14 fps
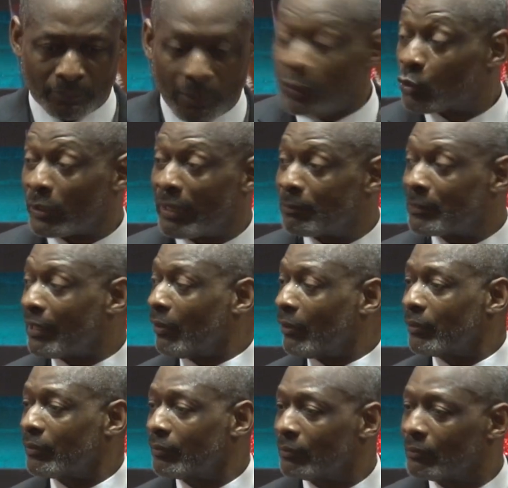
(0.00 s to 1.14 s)
to Cape Town.
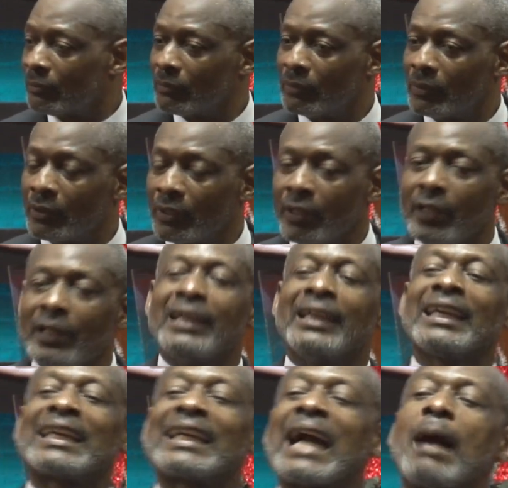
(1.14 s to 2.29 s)
He
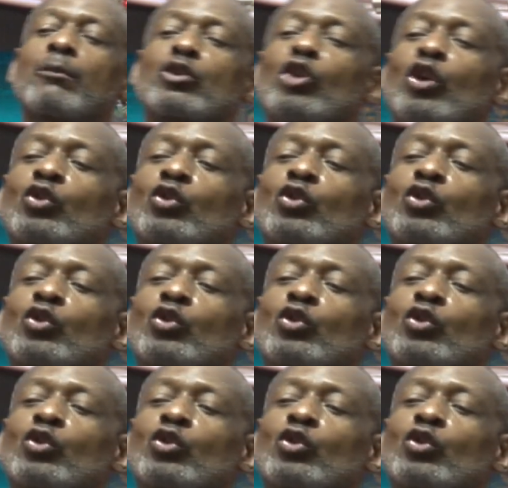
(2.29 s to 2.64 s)
comes not